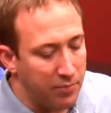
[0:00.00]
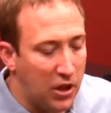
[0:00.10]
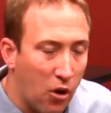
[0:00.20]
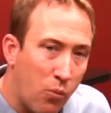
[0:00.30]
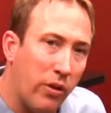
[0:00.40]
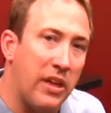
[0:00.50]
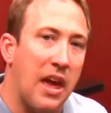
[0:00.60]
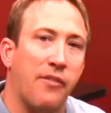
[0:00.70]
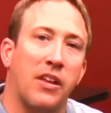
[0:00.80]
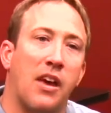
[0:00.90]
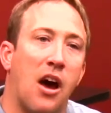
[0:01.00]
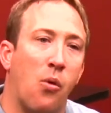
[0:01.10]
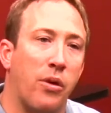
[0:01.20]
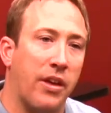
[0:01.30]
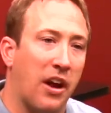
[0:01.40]
You don't really have to
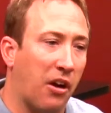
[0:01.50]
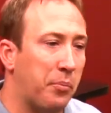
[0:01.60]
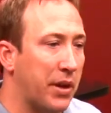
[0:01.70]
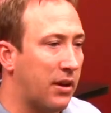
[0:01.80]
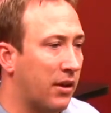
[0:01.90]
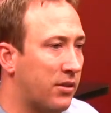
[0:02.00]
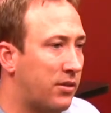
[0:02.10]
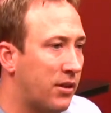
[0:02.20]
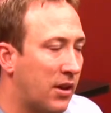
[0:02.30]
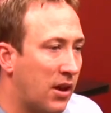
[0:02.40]
count with air because